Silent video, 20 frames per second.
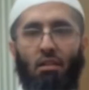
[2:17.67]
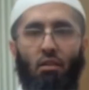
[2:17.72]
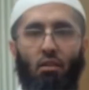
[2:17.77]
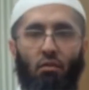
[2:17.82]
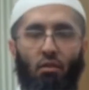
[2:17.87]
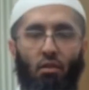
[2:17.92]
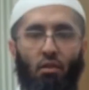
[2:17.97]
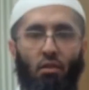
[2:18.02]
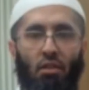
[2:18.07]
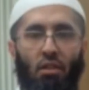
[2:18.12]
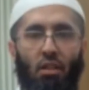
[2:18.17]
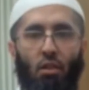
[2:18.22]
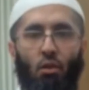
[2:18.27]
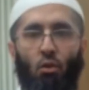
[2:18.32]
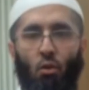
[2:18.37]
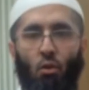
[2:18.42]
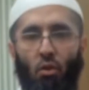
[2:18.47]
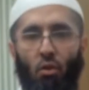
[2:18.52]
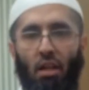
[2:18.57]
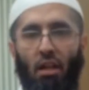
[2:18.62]
Of
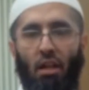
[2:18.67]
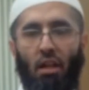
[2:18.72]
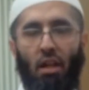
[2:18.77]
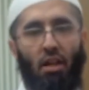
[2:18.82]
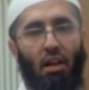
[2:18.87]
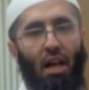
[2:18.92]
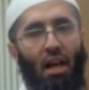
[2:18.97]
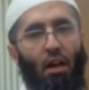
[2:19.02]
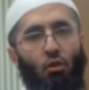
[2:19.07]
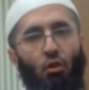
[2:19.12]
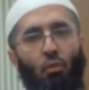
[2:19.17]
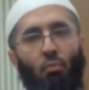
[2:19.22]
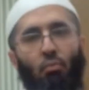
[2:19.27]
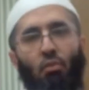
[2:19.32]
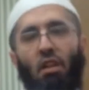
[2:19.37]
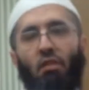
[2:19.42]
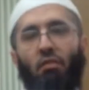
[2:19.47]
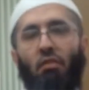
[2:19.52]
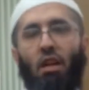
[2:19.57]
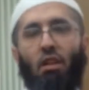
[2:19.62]
using toilet and how to
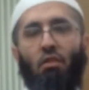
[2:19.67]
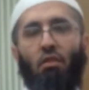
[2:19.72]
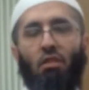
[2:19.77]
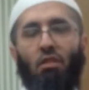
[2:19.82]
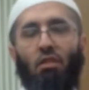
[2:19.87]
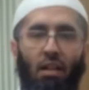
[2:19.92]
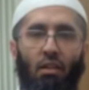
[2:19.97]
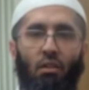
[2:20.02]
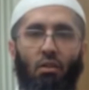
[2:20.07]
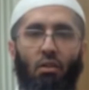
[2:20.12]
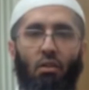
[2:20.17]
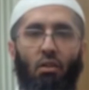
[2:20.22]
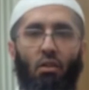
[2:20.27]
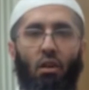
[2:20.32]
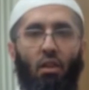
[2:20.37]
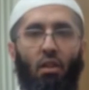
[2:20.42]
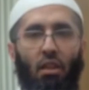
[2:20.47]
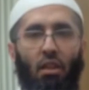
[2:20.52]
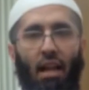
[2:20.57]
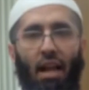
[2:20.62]
purify
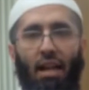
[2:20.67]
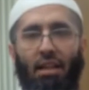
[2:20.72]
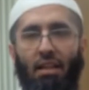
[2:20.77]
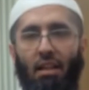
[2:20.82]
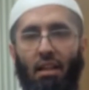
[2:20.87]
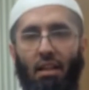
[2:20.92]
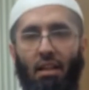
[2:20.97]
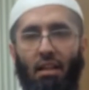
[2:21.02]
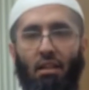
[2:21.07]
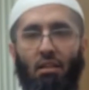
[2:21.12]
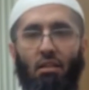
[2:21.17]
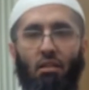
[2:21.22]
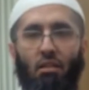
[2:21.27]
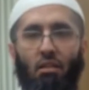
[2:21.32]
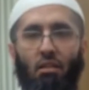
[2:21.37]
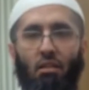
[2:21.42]
yourself on the etiquette.